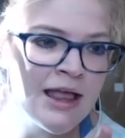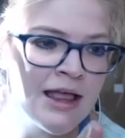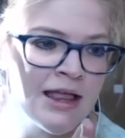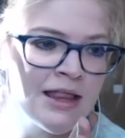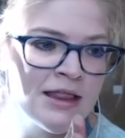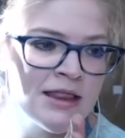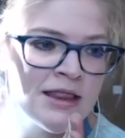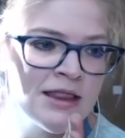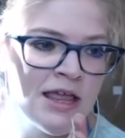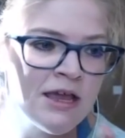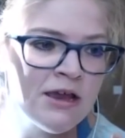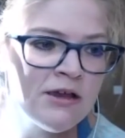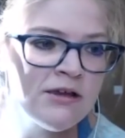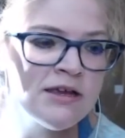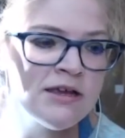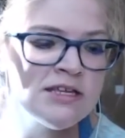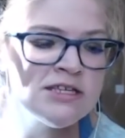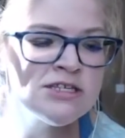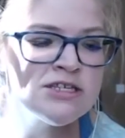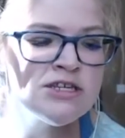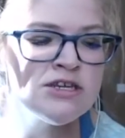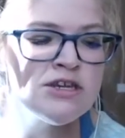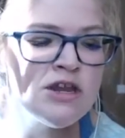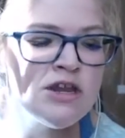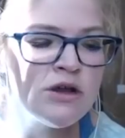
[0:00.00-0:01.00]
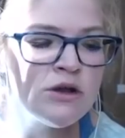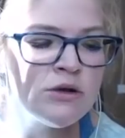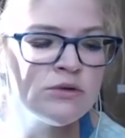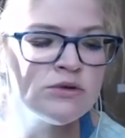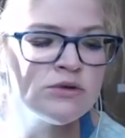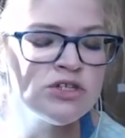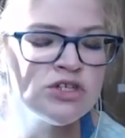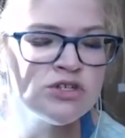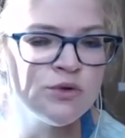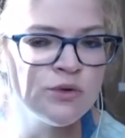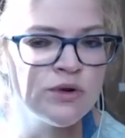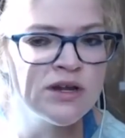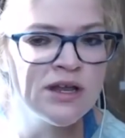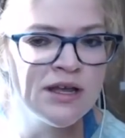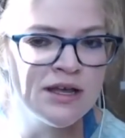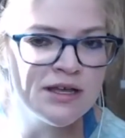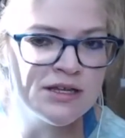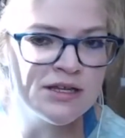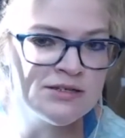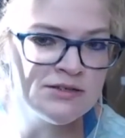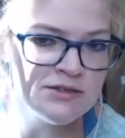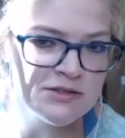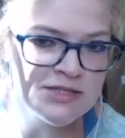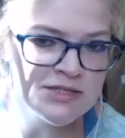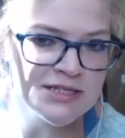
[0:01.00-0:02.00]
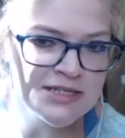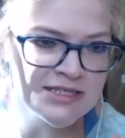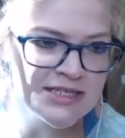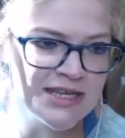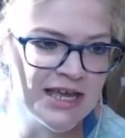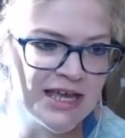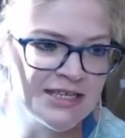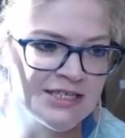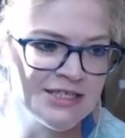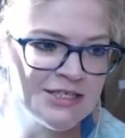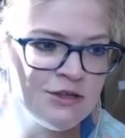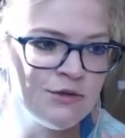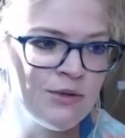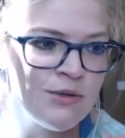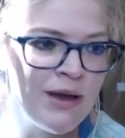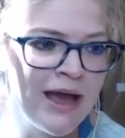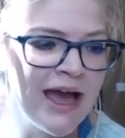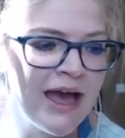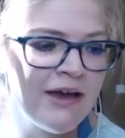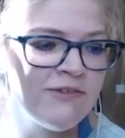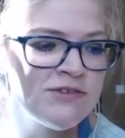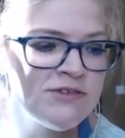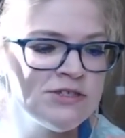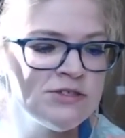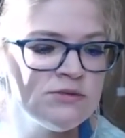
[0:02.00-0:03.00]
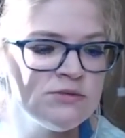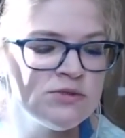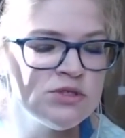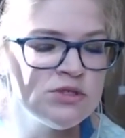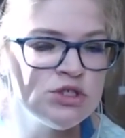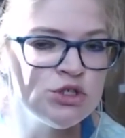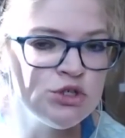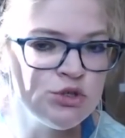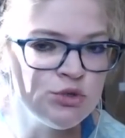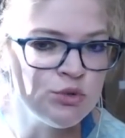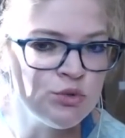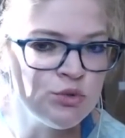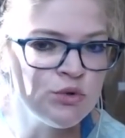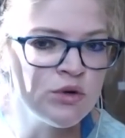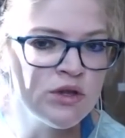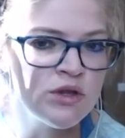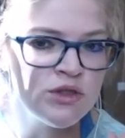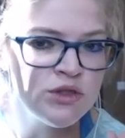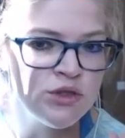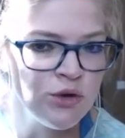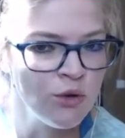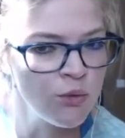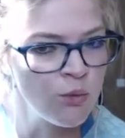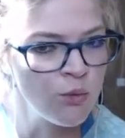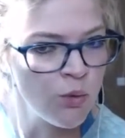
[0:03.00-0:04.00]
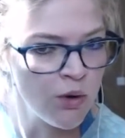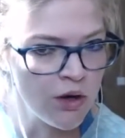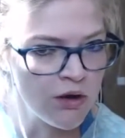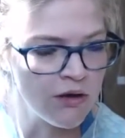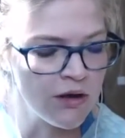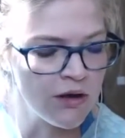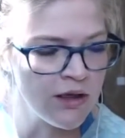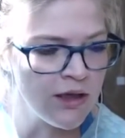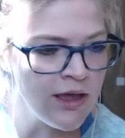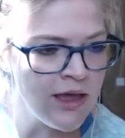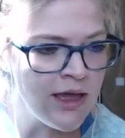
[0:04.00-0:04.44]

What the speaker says: There is no shortcut to success. You have to do the work.